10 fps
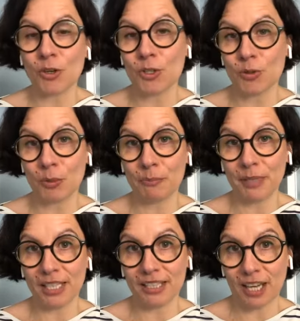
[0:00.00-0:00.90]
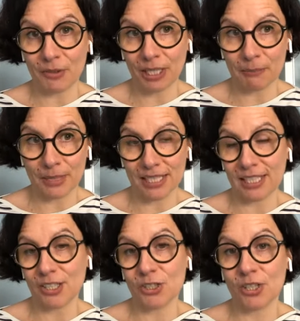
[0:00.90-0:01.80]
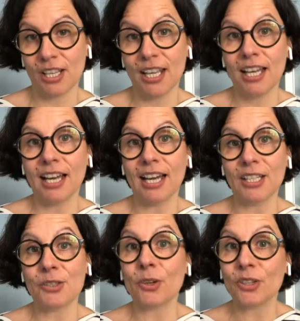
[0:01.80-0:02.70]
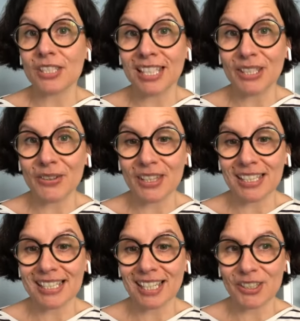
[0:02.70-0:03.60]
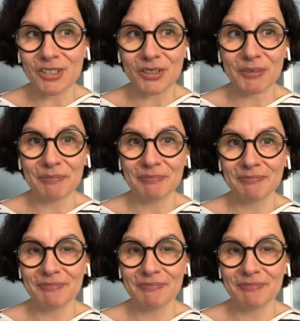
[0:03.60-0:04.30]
or drop me a direct message to continue the discussion.